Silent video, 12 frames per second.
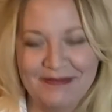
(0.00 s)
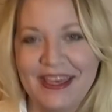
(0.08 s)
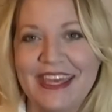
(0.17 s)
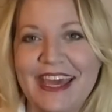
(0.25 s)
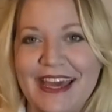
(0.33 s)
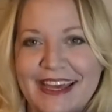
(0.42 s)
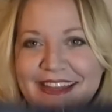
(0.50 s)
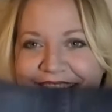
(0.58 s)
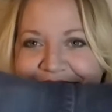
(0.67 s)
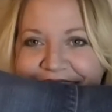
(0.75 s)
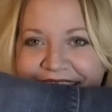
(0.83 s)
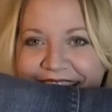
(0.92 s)
Yeah,
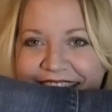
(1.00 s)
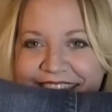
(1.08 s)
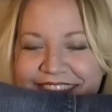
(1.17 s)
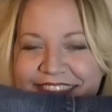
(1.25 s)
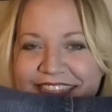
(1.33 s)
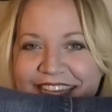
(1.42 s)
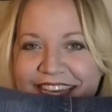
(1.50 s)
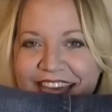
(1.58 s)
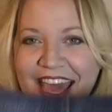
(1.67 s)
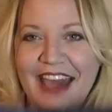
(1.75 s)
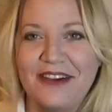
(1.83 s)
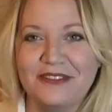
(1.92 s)
this is the
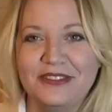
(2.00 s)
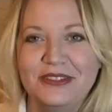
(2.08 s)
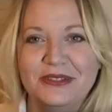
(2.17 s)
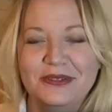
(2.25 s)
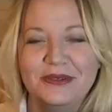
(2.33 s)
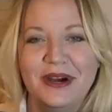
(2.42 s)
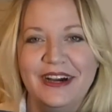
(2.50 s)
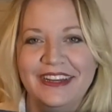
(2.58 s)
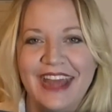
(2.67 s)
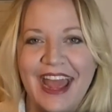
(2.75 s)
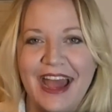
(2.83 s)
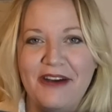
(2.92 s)
how-to
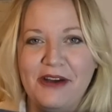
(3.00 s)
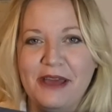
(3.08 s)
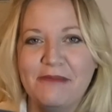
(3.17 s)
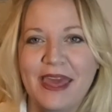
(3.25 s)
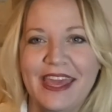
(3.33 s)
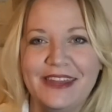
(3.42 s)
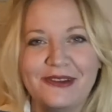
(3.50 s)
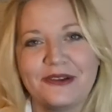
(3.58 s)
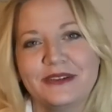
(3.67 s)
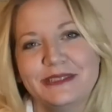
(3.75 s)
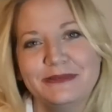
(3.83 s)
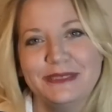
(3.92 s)
on how I made your
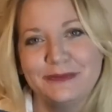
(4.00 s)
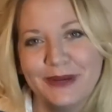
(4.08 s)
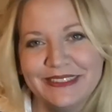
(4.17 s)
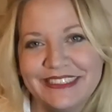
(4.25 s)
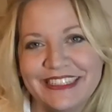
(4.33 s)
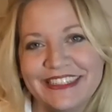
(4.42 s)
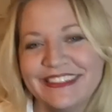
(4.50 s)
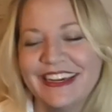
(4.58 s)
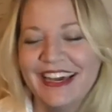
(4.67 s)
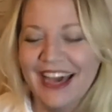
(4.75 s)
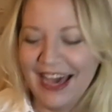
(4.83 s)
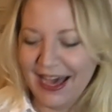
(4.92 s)
Christmas present.
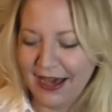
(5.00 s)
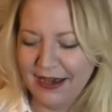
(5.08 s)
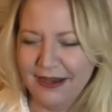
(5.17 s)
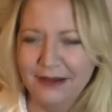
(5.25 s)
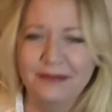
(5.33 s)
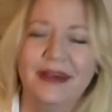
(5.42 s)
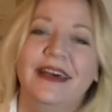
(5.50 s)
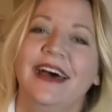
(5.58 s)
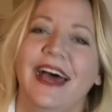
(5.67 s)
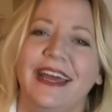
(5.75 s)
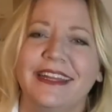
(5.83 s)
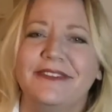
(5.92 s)

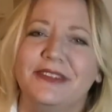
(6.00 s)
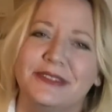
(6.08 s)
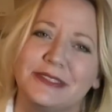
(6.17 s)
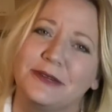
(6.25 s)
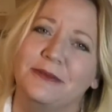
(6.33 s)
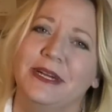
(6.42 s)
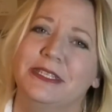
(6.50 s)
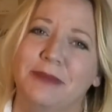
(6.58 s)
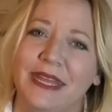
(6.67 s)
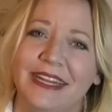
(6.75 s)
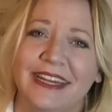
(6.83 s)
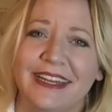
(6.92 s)
I love you so much,
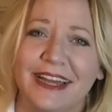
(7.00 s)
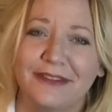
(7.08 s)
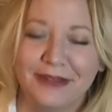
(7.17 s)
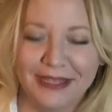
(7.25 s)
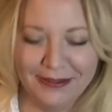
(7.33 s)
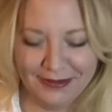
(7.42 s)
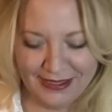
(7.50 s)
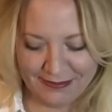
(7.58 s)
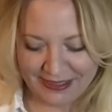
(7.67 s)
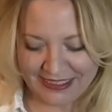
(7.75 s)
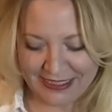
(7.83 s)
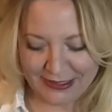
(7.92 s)
Peanut. I really, really
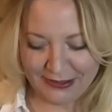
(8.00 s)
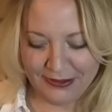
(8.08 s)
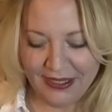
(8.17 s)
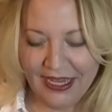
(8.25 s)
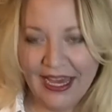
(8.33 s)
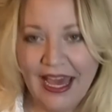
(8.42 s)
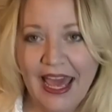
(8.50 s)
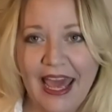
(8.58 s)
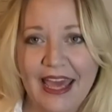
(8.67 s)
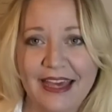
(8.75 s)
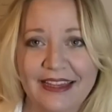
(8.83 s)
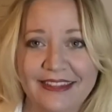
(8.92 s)
miss you.
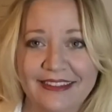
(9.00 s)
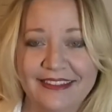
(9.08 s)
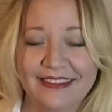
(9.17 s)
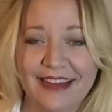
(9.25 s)
And